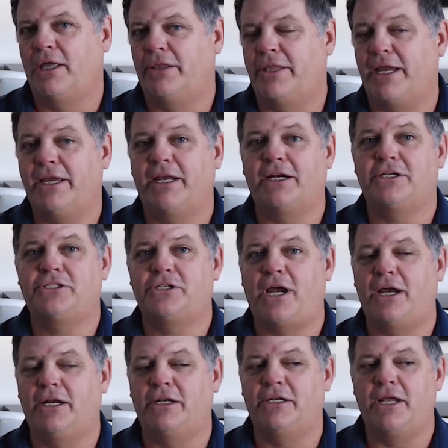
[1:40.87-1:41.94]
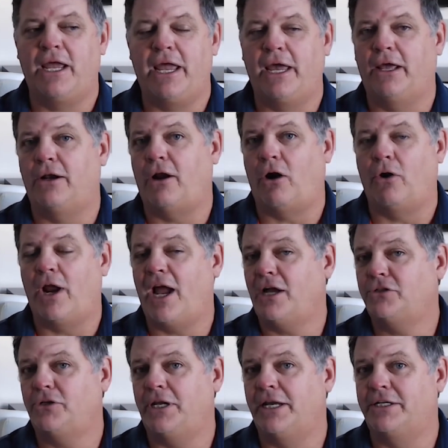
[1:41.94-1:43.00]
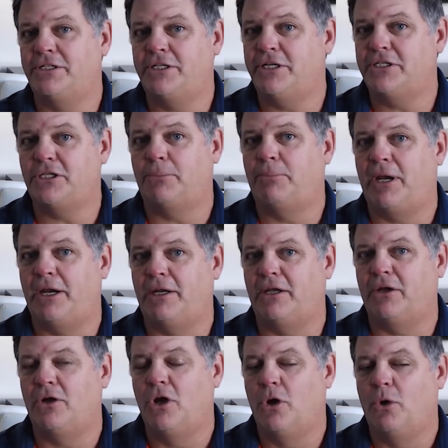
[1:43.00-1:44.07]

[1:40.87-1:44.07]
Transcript: they get excited and are actually anticipating